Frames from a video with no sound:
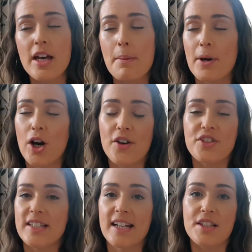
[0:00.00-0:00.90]
but I've
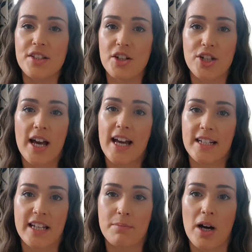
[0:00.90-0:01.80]
just had such a
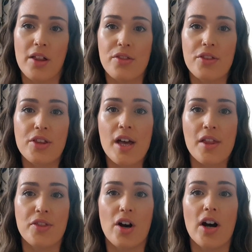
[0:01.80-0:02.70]
hectic month
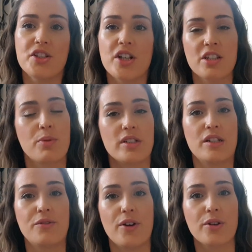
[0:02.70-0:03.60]
that I just wanted
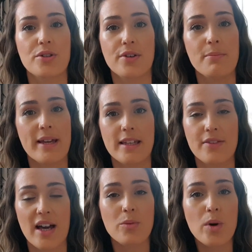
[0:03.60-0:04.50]
to focus on
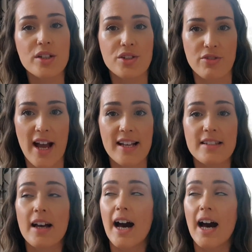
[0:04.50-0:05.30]
making that one dress.